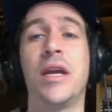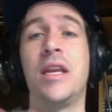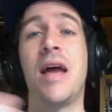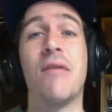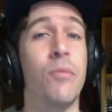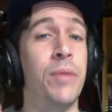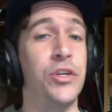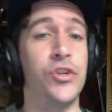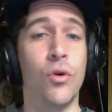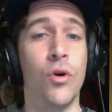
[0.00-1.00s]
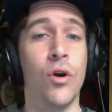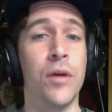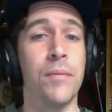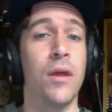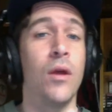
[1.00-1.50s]
never be sure
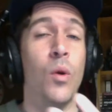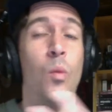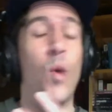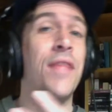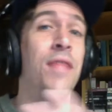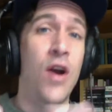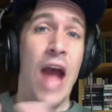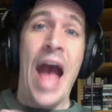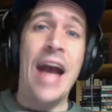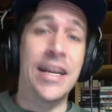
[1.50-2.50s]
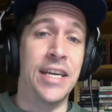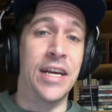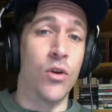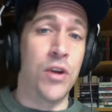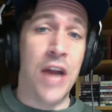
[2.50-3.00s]
when they're acting
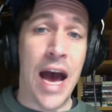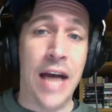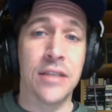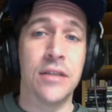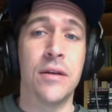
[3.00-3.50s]
or not,